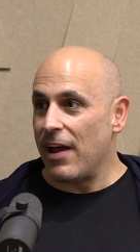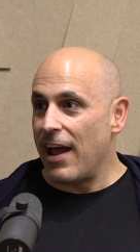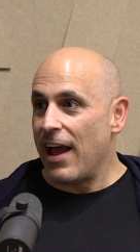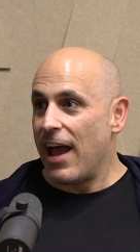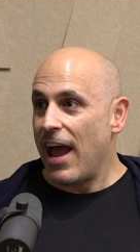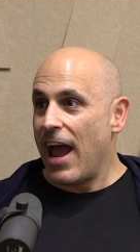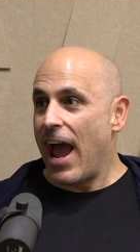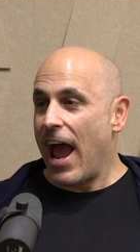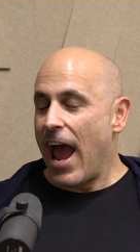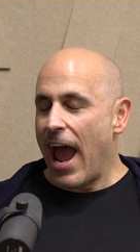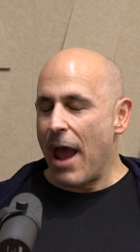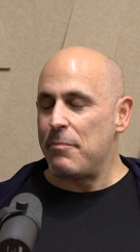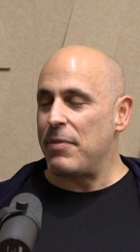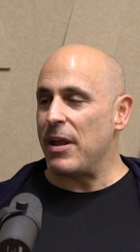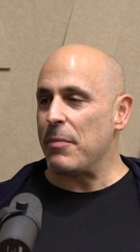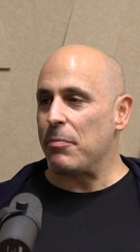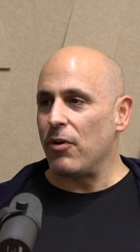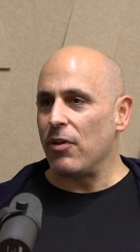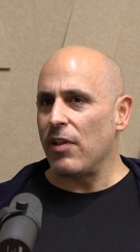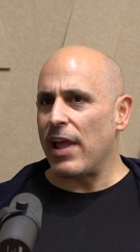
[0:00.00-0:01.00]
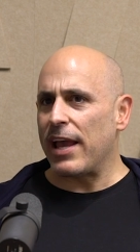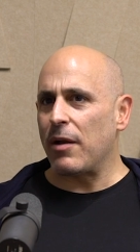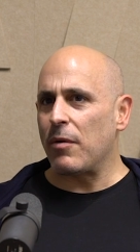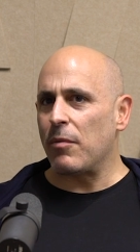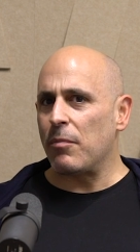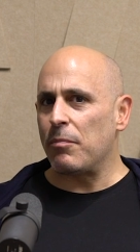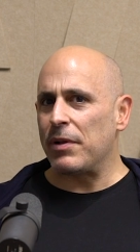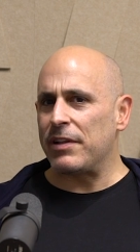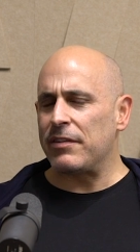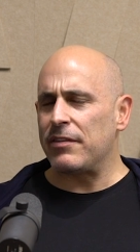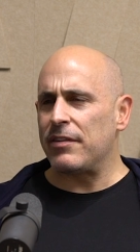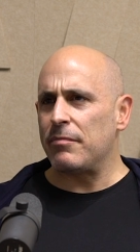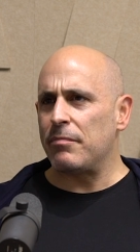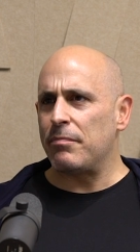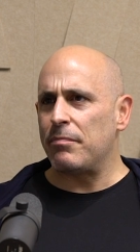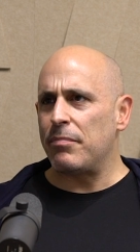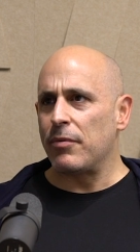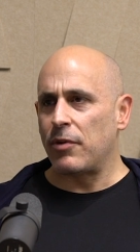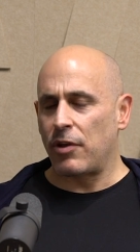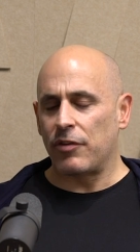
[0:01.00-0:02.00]
and, are smart. And people like, but
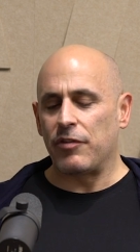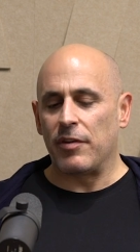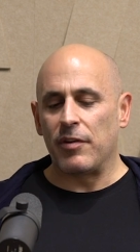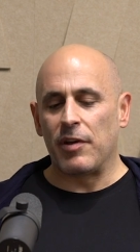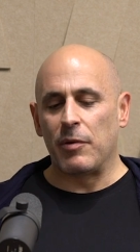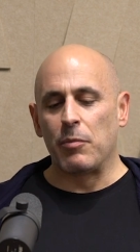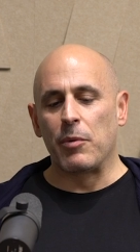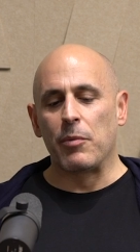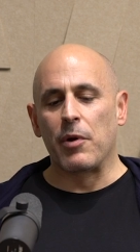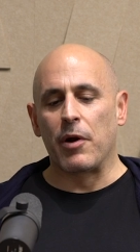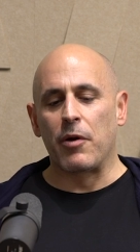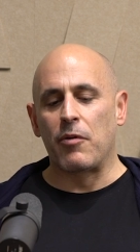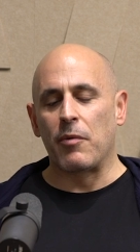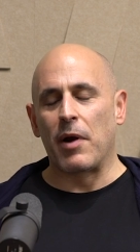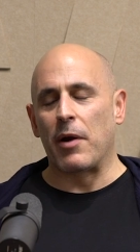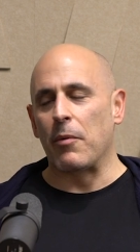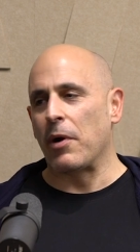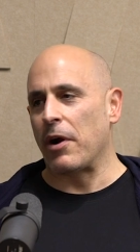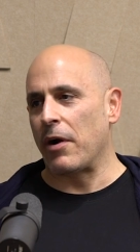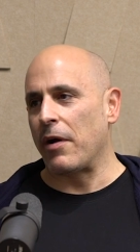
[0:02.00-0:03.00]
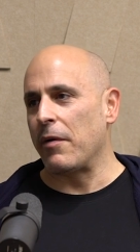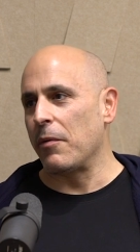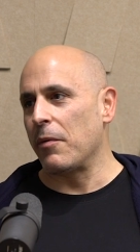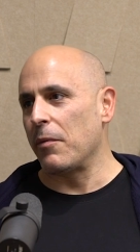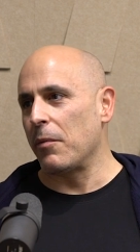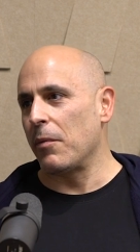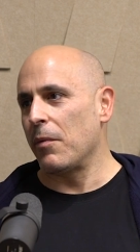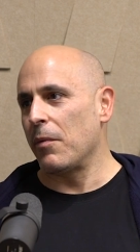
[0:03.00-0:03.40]
because we were. We, an, how